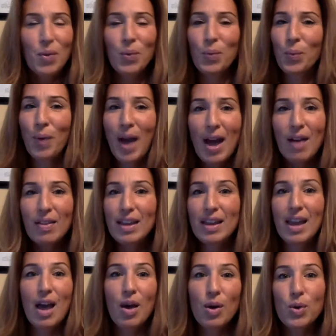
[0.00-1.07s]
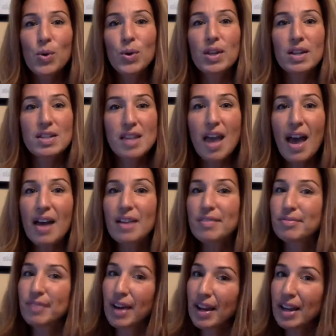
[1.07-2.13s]
Wow, like how cool is that,
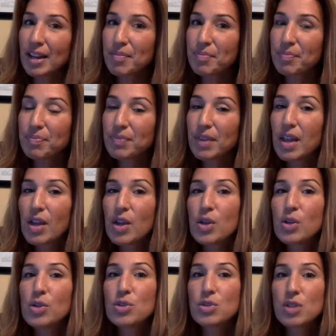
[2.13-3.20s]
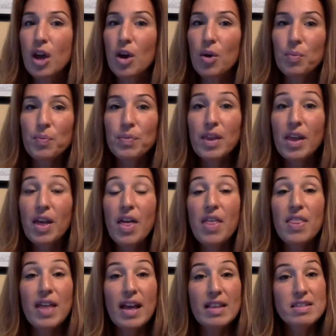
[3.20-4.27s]
right? So
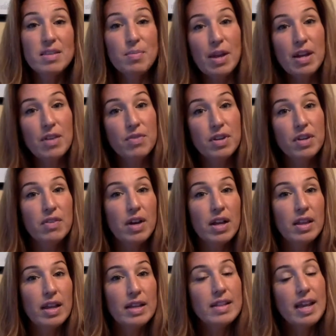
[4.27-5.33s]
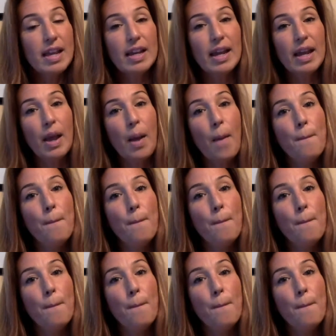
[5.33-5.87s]
that's the benefit of online dating.